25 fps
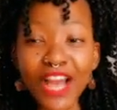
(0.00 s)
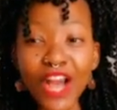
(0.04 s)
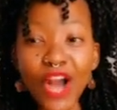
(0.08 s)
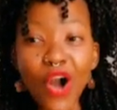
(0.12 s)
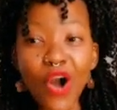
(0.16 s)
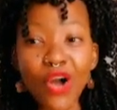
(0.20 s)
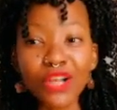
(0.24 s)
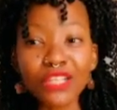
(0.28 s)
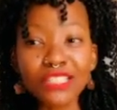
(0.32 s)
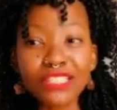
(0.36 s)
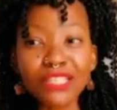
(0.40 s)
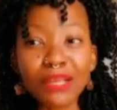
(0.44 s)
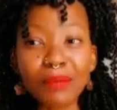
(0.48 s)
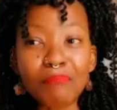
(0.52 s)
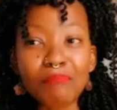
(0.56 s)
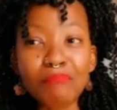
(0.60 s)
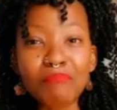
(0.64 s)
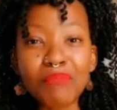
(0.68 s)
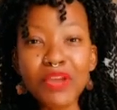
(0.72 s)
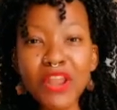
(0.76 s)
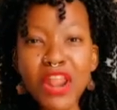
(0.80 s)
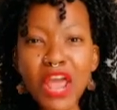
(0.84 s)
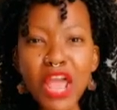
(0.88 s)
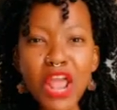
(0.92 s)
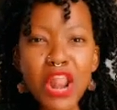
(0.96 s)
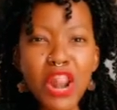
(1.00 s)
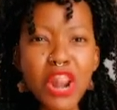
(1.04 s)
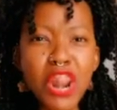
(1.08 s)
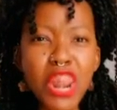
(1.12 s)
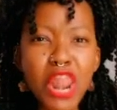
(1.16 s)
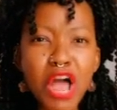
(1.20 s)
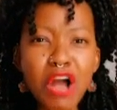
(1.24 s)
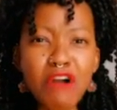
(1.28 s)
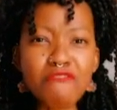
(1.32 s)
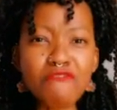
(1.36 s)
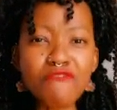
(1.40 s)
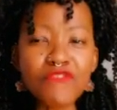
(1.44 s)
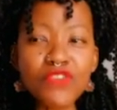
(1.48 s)
on some, but I
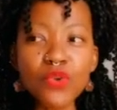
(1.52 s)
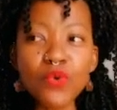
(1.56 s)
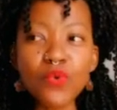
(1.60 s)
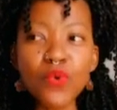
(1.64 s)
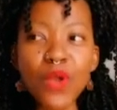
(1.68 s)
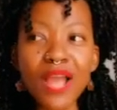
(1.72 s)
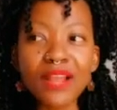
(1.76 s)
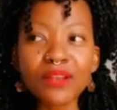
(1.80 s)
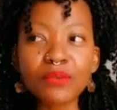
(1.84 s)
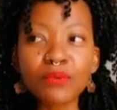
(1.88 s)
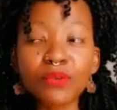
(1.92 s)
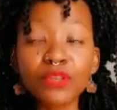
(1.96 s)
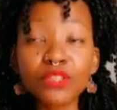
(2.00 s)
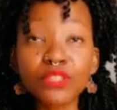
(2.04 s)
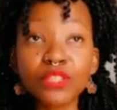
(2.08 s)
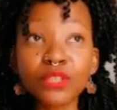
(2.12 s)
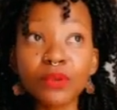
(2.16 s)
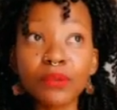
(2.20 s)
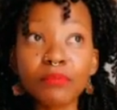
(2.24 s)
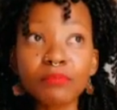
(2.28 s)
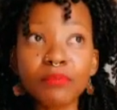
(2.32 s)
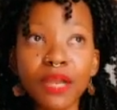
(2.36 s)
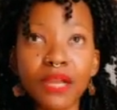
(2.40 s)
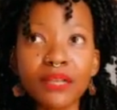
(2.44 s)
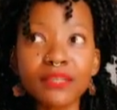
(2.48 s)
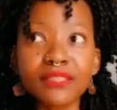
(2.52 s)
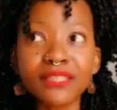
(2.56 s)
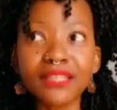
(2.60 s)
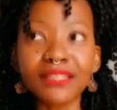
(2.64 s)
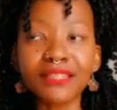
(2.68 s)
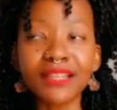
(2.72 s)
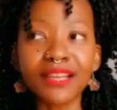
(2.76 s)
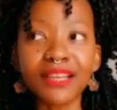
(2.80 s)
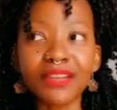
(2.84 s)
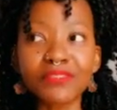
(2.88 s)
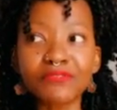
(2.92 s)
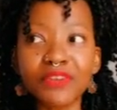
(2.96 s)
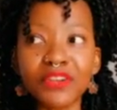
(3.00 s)
love you, and it was so embarrassing,
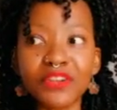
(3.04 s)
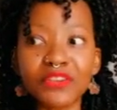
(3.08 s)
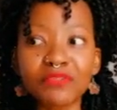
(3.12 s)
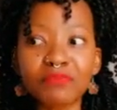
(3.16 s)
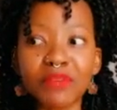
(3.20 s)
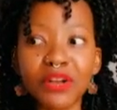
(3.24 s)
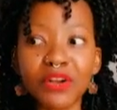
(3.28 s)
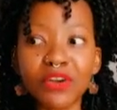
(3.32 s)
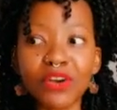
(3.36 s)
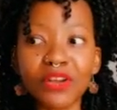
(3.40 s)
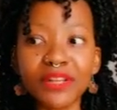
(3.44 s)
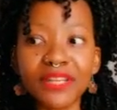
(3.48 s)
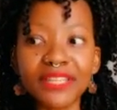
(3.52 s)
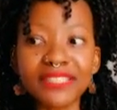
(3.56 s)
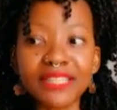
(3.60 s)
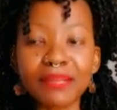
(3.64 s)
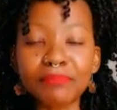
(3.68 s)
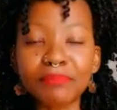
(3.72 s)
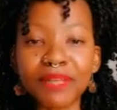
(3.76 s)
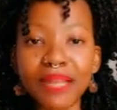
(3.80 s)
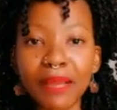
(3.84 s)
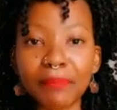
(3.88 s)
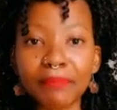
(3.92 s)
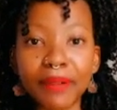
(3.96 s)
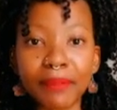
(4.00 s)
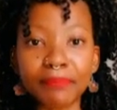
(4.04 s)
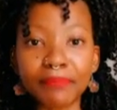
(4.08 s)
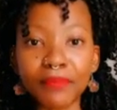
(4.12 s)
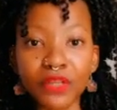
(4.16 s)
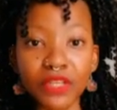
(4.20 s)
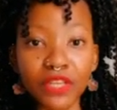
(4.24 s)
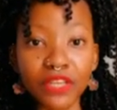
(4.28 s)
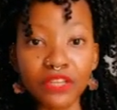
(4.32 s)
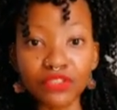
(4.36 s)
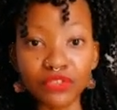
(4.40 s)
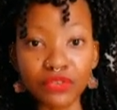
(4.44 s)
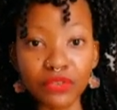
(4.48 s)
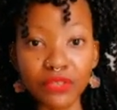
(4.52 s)
like in front of my colleagues, and I'd be like, but I'm not
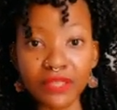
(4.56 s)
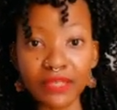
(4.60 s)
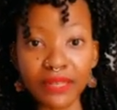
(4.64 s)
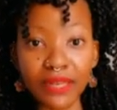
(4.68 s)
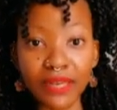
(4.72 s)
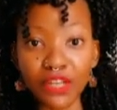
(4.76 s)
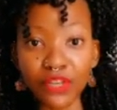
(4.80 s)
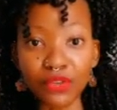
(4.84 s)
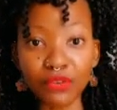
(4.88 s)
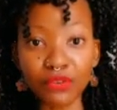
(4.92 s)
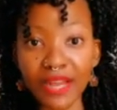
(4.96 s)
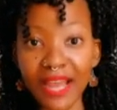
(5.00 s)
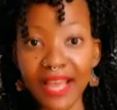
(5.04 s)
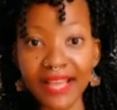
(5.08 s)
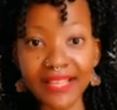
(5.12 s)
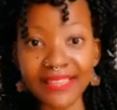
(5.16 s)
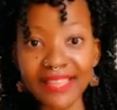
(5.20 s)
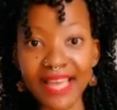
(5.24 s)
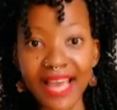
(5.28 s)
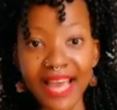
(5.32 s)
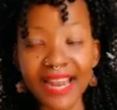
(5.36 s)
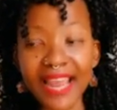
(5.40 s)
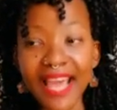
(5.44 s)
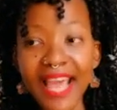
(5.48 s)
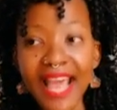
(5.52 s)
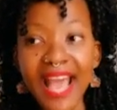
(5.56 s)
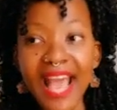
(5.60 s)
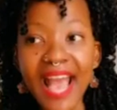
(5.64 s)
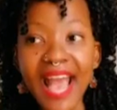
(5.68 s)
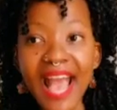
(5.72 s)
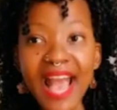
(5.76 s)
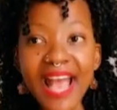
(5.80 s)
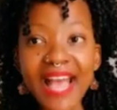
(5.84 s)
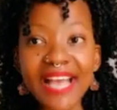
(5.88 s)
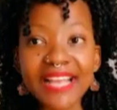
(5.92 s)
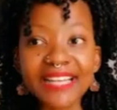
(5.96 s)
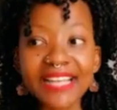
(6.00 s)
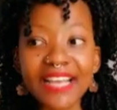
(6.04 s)
interested in you, like that.
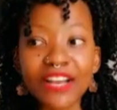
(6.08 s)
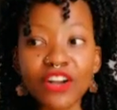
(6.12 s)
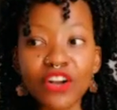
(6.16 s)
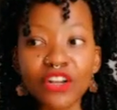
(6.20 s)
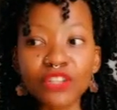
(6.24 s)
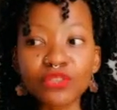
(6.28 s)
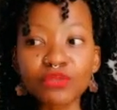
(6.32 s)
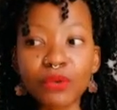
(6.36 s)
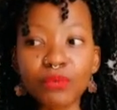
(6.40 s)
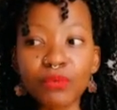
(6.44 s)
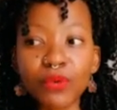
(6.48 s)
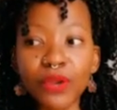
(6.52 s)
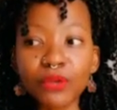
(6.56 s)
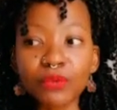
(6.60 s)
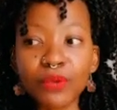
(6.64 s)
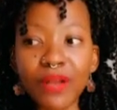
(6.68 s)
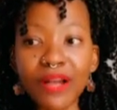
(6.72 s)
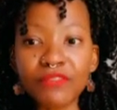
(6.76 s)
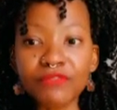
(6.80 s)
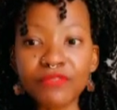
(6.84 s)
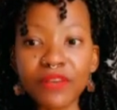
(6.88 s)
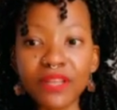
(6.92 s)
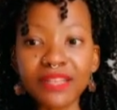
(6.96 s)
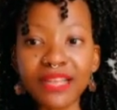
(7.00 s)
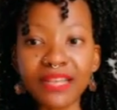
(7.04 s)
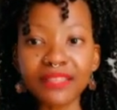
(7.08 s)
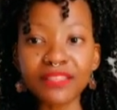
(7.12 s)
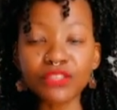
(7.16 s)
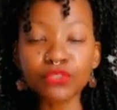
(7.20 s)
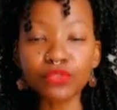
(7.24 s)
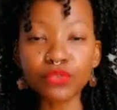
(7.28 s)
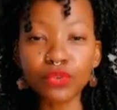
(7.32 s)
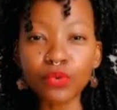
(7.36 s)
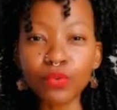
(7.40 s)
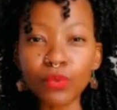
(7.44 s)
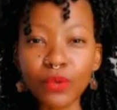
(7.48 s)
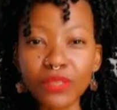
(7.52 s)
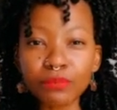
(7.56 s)
And it got to a point where I felt like this
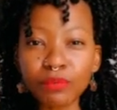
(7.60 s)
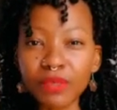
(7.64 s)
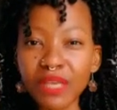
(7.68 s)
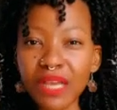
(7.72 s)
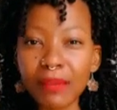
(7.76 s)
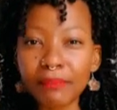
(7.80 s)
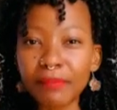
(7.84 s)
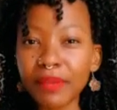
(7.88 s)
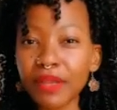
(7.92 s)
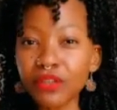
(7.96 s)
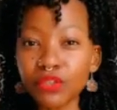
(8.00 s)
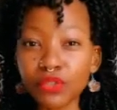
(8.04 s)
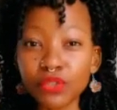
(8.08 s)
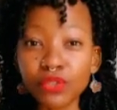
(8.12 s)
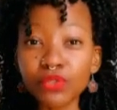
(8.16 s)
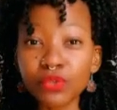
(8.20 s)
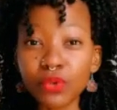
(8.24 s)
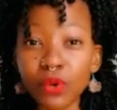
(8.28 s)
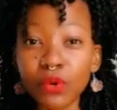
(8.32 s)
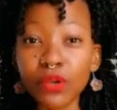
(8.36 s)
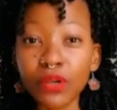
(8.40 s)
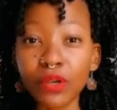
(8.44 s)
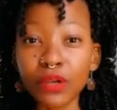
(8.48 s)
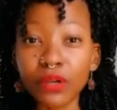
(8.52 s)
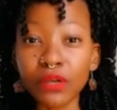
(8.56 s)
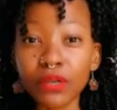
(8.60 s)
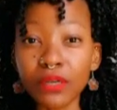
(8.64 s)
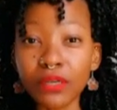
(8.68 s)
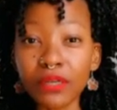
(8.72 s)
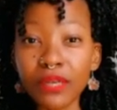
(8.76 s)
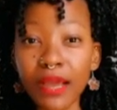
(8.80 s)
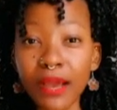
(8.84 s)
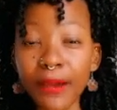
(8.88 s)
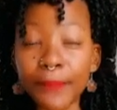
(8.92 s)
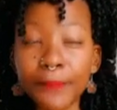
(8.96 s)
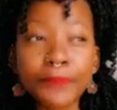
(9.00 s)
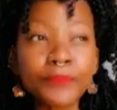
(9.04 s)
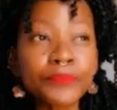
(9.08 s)
dude was becoming a stalker
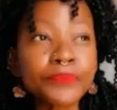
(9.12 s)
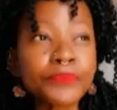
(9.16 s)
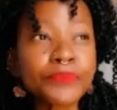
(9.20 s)
now.